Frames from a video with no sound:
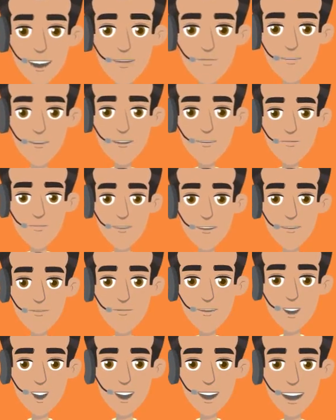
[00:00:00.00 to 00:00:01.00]
slipping
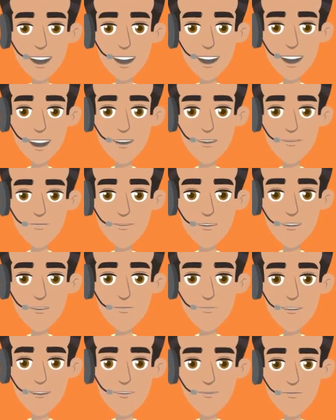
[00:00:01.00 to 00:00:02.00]
gradually.
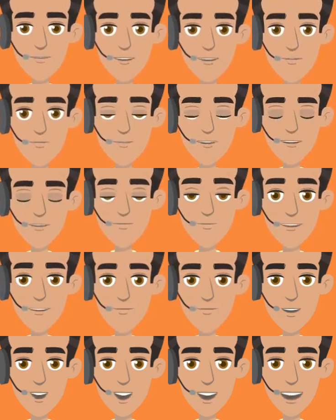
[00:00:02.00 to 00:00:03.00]
So, to retain our
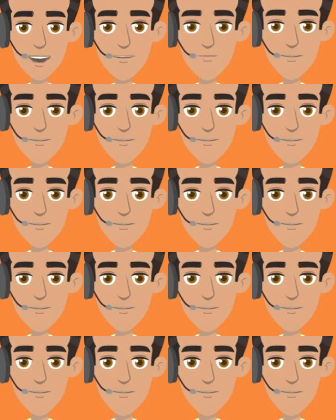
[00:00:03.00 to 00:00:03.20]
market,